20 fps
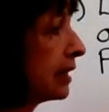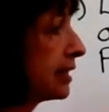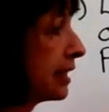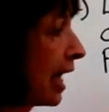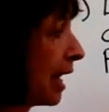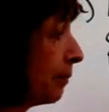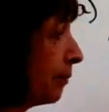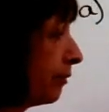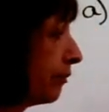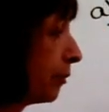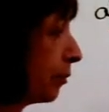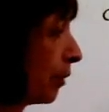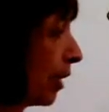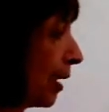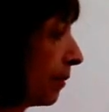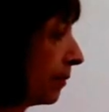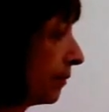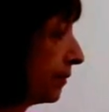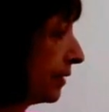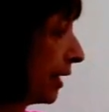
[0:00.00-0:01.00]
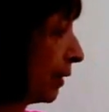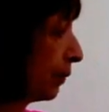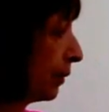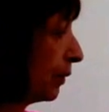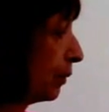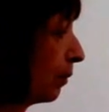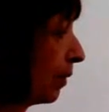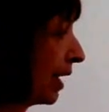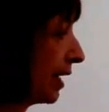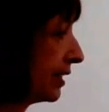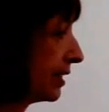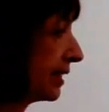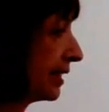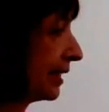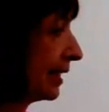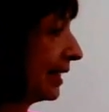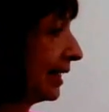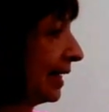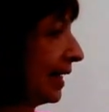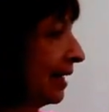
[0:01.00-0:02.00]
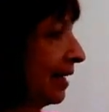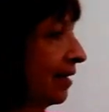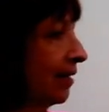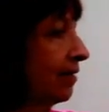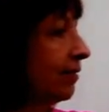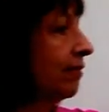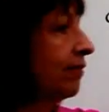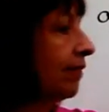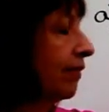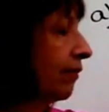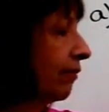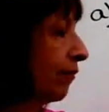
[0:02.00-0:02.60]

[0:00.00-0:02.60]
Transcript: type of a problem that we want to give